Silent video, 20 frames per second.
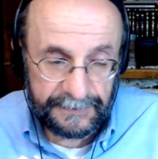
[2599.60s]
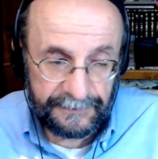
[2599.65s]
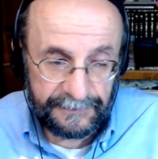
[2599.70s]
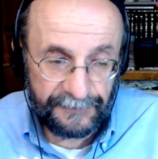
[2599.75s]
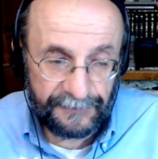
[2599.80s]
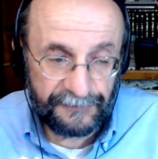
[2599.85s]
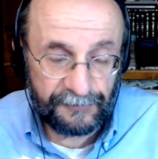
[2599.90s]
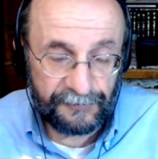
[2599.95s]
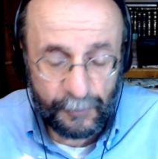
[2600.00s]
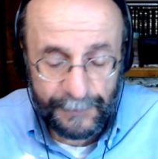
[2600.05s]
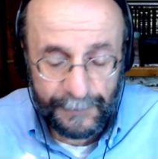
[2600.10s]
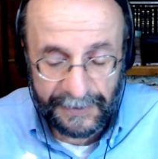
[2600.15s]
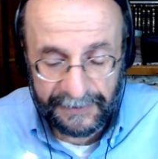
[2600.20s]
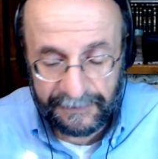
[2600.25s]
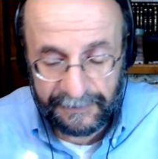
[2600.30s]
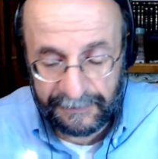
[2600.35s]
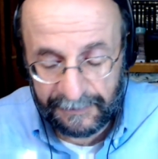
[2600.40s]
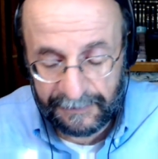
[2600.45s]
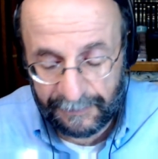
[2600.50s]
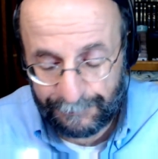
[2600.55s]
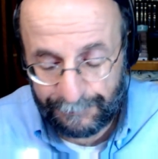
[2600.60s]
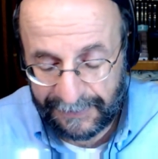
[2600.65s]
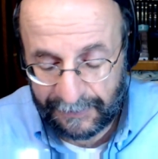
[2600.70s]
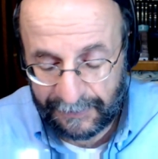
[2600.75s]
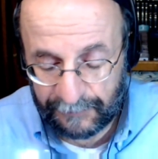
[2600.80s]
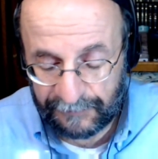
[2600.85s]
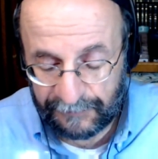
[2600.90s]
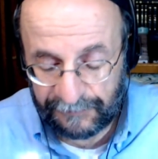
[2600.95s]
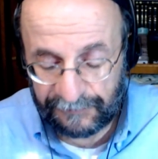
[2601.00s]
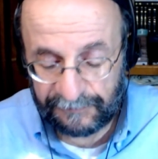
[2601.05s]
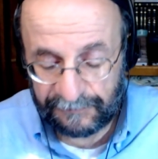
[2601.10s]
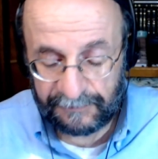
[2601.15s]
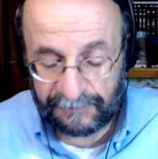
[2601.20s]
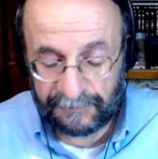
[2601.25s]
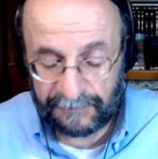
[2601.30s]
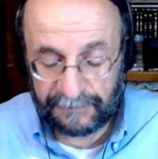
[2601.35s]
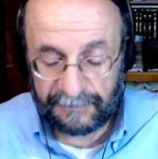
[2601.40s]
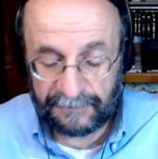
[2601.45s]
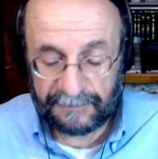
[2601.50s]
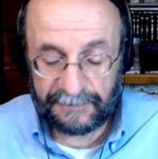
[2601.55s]
sermon about
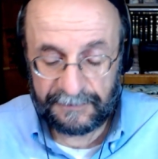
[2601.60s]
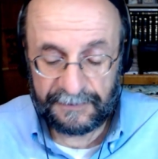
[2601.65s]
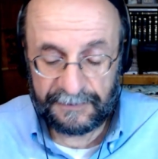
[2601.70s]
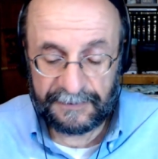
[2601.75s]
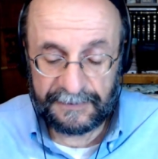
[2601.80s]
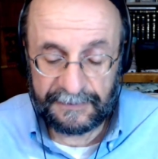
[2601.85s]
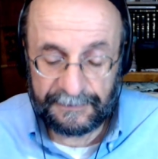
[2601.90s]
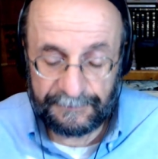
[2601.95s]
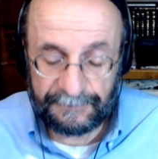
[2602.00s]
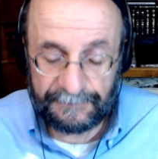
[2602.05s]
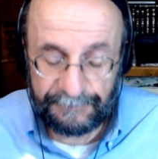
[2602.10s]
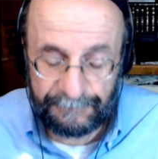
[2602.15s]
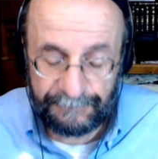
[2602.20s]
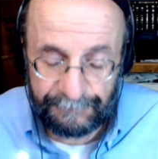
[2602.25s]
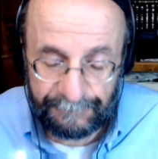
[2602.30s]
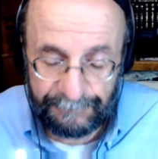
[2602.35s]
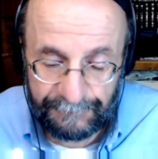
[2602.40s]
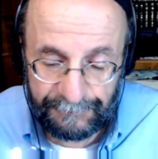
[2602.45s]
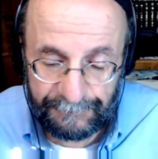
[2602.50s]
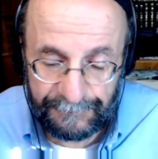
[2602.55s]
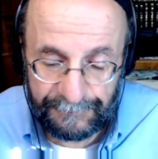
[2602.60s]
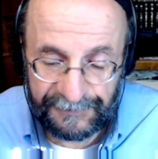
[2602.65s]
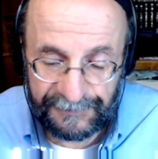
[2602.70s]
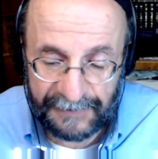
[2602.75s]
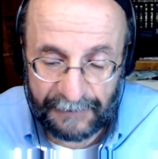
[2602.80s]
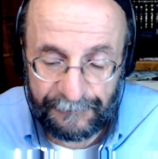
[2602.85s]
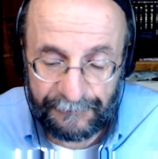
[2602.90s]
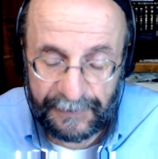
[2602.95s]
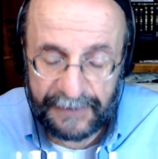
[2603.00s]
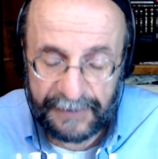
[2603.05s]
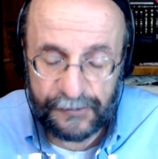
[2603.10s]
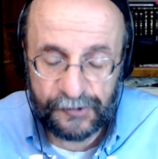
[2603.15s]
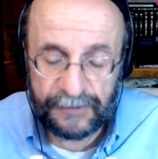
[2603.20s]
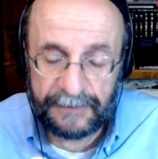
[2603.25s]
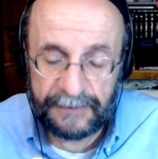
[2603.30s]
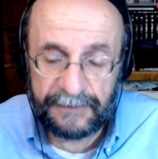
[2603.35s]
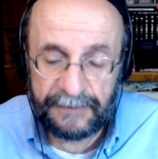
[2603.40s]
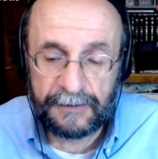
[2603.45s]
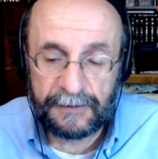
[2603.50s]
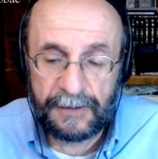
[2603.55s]

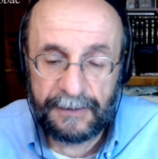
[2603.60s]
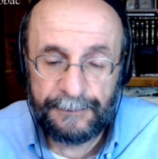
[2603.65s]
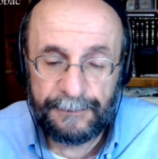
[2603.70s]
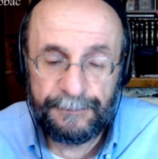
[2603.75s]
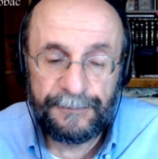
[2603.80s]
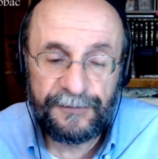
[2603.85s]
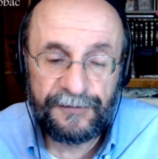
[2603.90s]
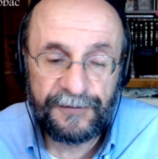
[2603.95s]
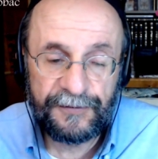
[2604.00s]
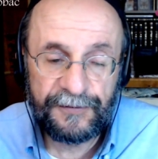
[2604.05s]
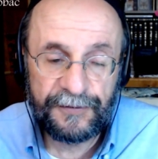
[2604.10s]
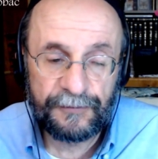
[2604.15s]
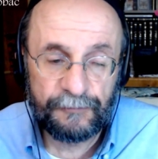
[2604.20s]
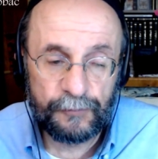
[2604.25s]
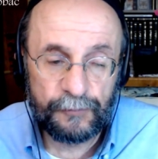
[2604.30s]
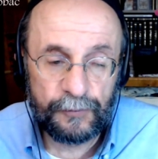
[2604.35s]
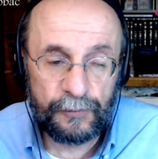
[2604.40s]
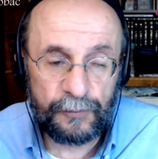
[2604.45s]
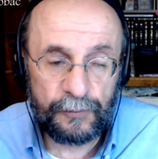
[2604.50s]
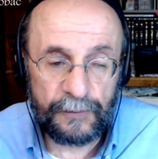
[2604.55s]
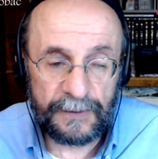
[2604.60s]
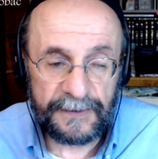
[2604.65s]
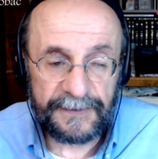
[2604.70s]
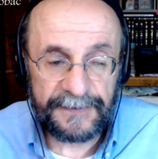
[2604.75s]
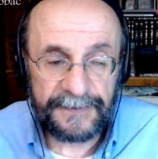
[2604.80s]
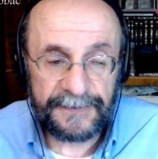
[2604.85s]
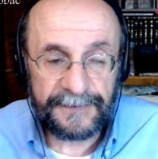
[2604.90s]
salvation comes through